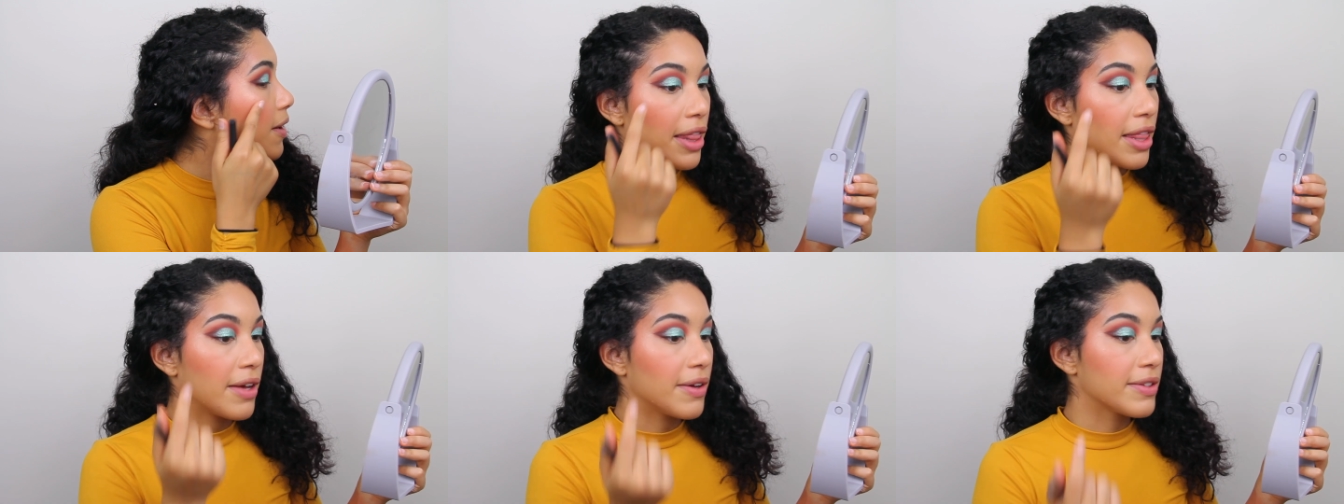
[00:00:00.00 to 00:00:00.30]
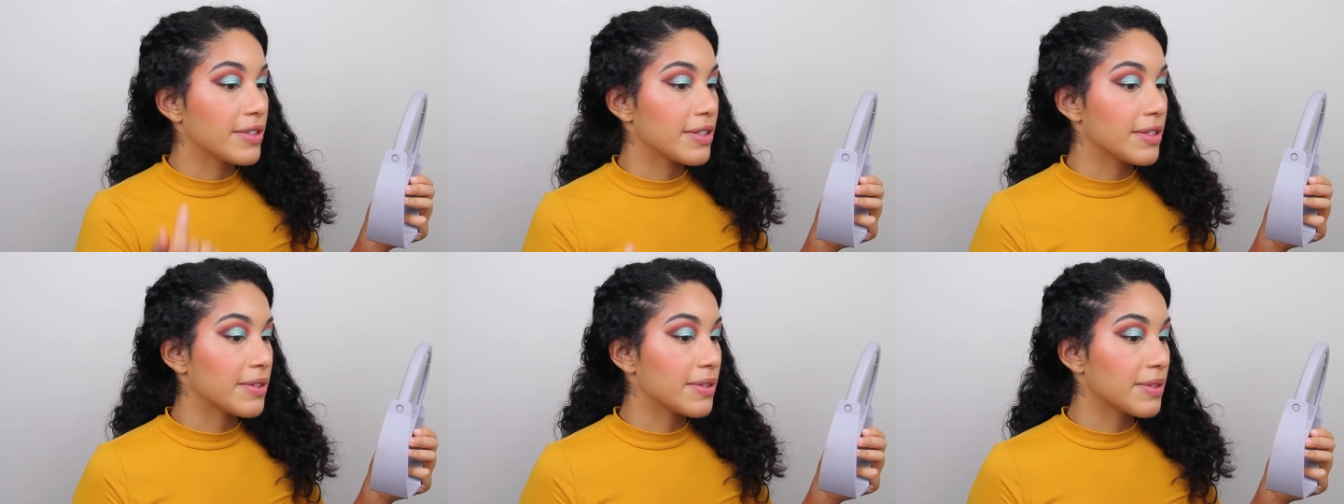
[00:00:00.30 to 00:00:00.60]
that
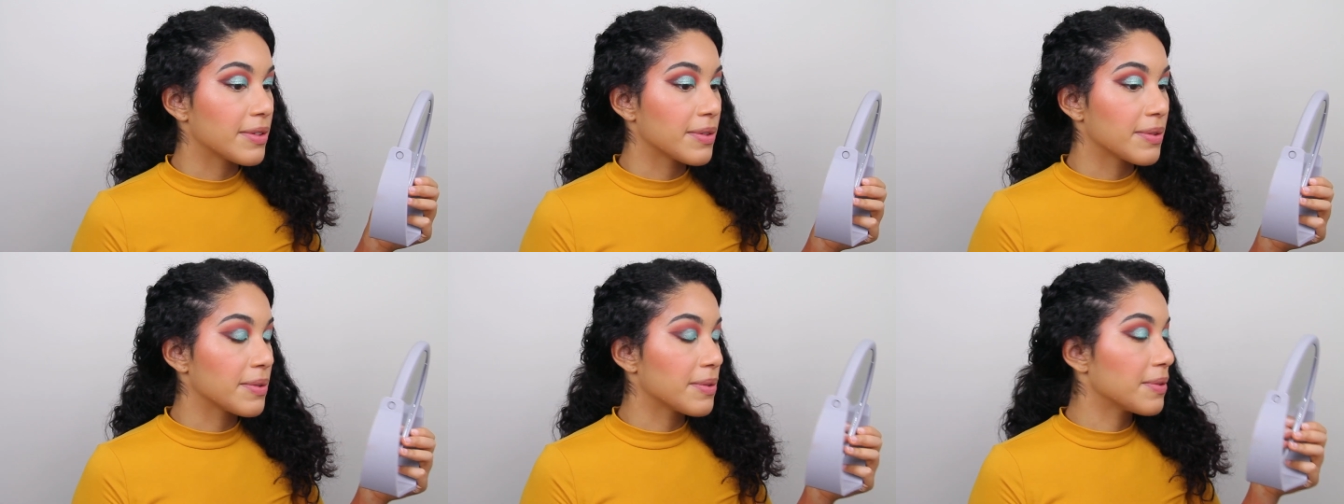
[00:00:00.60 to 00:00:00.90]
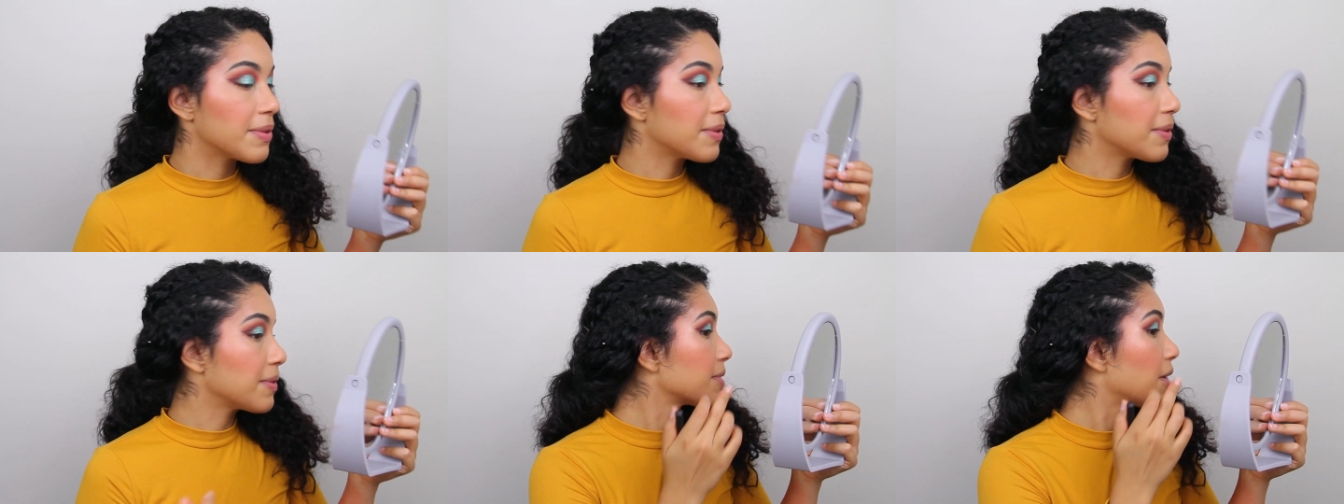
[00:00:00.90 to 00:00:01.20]
was a little
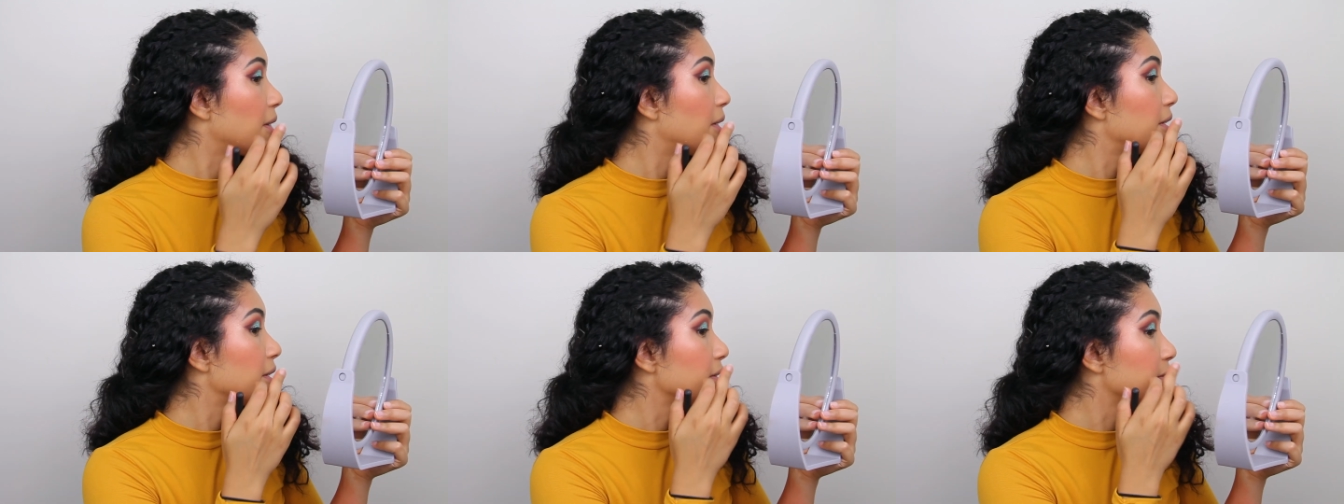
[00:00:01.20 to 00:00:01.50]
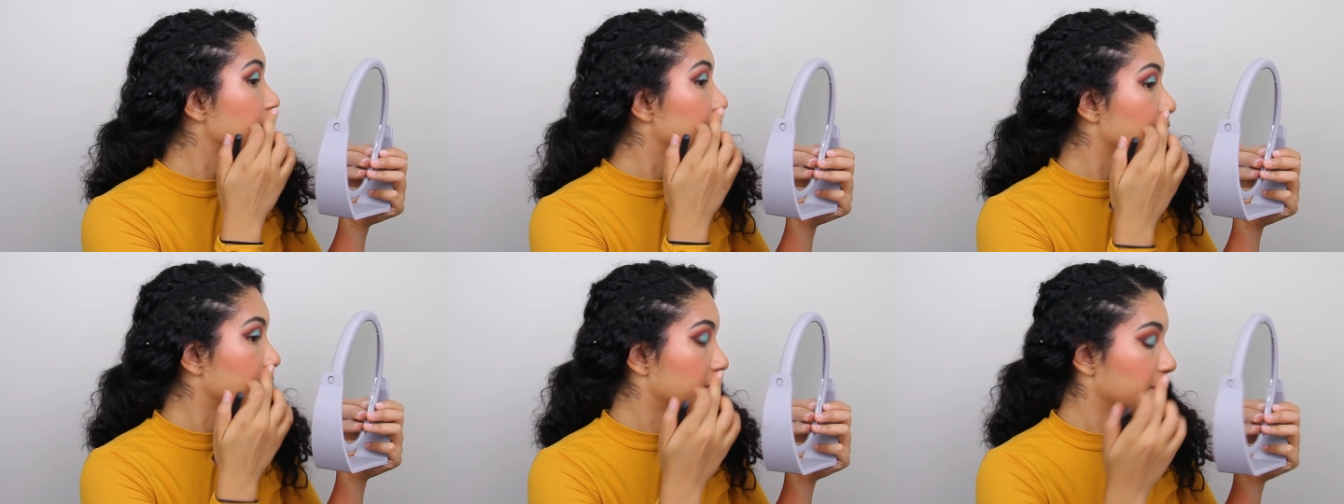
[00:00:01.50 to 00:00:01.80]
too
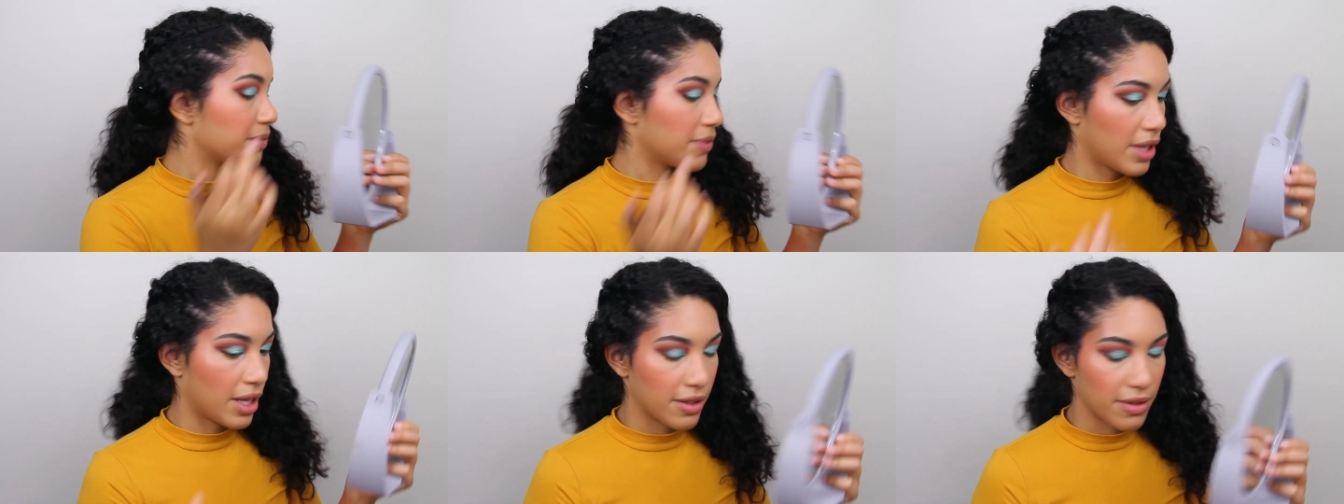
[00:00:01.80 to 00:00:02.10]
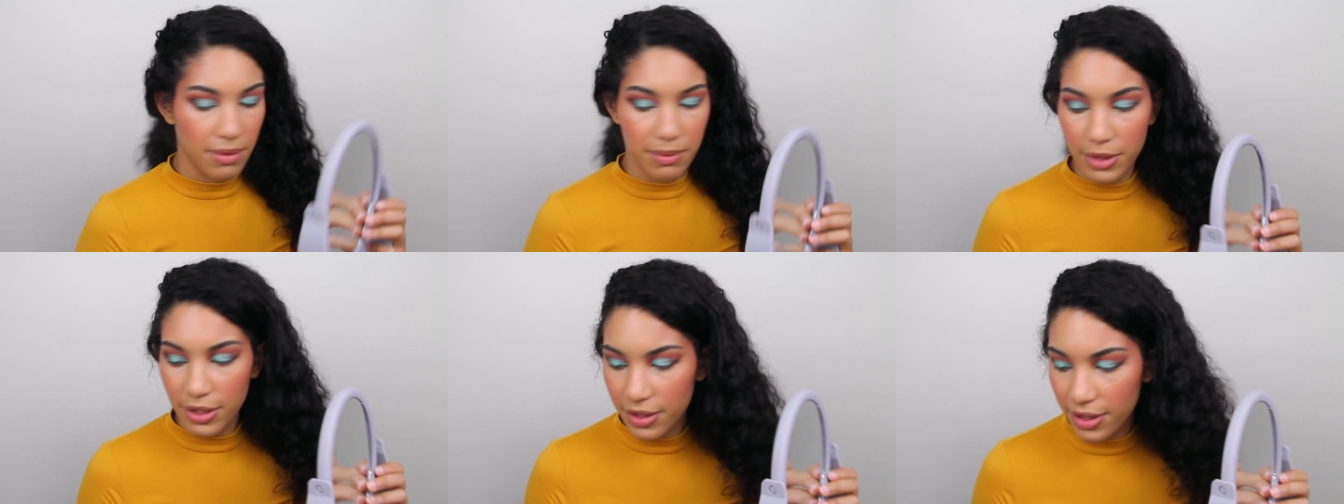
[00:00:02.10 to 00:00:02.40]
harsh. Okay,
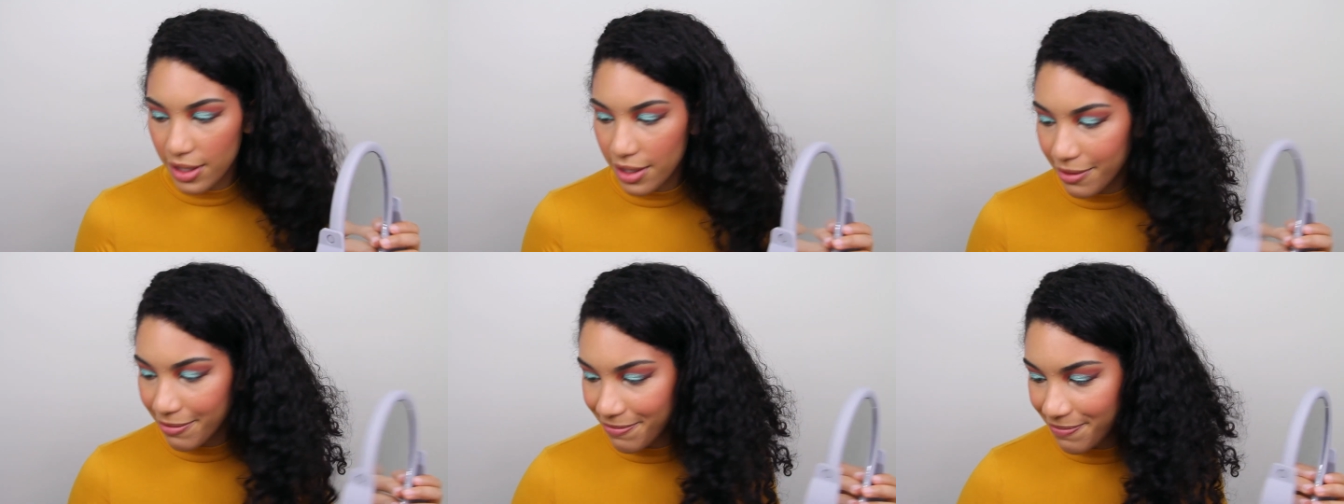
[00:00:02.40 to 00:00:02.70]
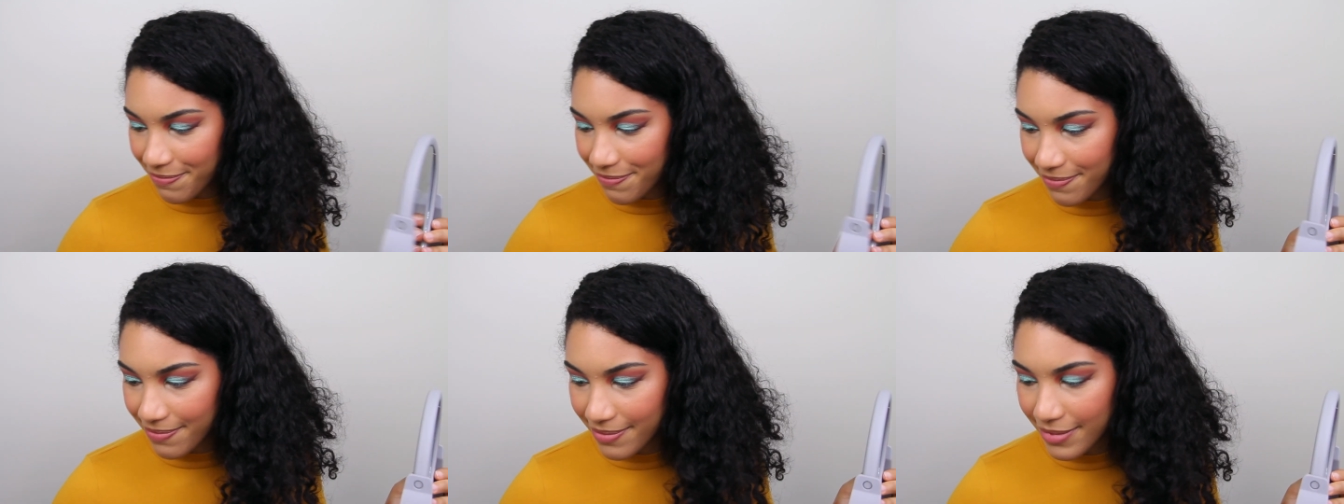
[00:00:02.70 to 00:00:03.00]
so I'm just gonna
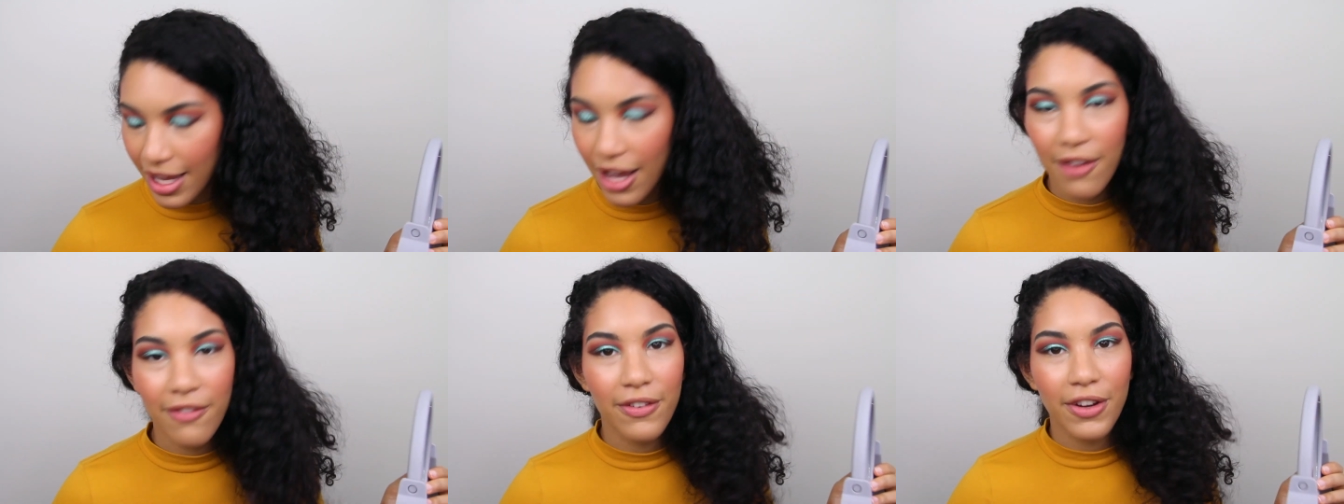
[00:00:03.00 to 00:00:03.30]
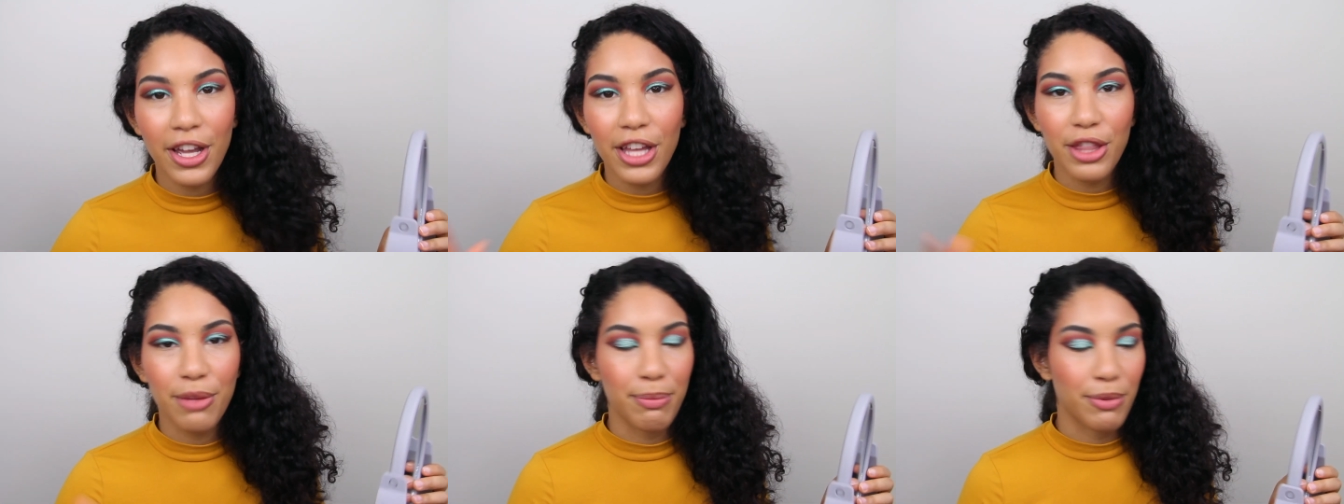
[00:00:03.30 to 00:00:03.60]

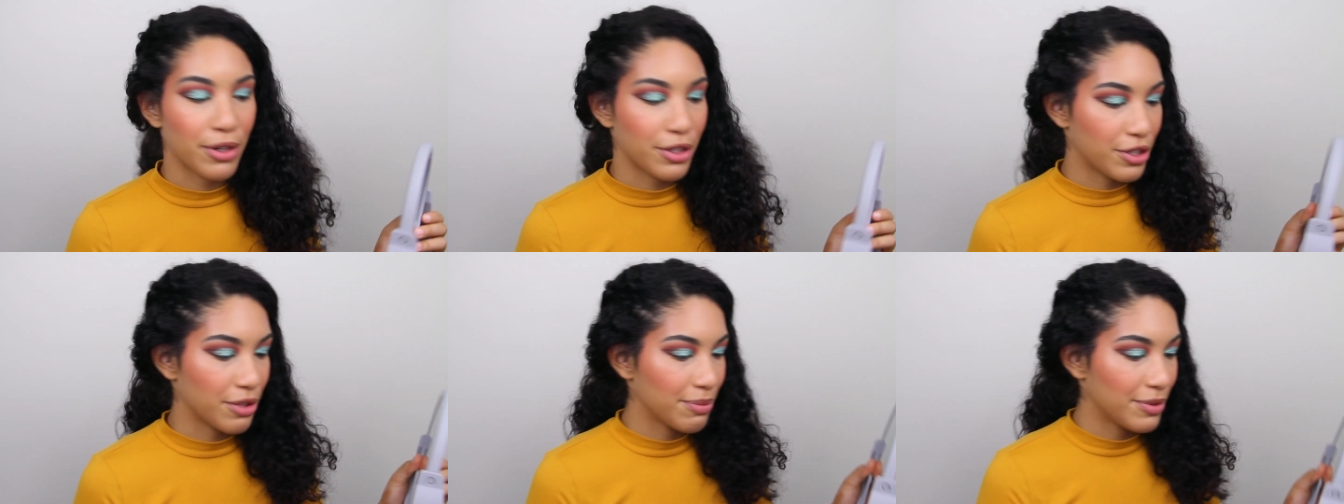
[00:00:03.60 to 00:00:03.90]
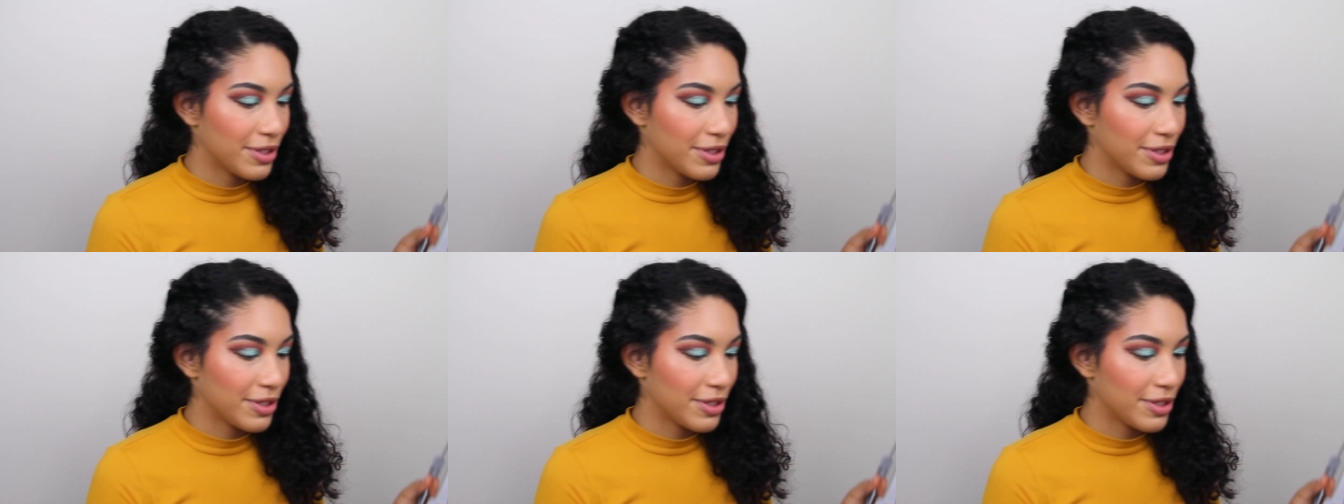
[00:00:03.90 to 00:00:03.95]
forget the brush.